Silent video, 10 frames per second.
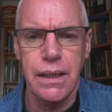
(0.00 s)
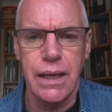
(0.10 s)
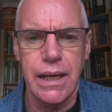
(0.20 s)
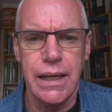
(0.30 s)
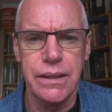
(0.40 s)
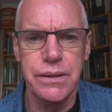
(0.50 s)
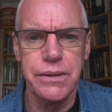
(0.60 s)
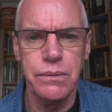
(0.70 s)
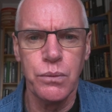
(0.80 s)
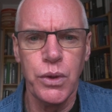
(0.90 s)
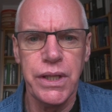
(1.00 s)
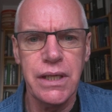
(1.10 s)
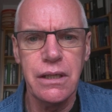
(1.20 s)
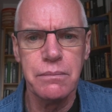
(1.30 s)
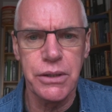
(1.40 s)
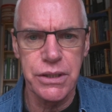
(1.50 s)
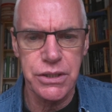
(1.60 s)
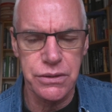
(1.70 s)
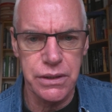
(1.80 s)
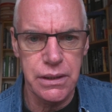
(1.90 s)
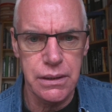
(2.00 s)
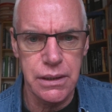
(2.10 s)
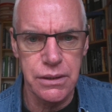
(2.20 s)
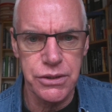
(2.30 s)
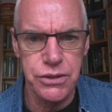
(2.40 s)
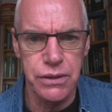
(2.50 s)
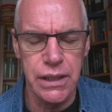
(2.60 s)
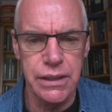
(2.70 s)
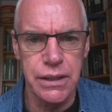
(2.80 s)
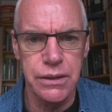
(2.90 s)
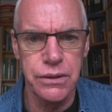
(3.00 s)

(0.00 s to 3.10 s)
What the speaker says: And within the monastery in Australia,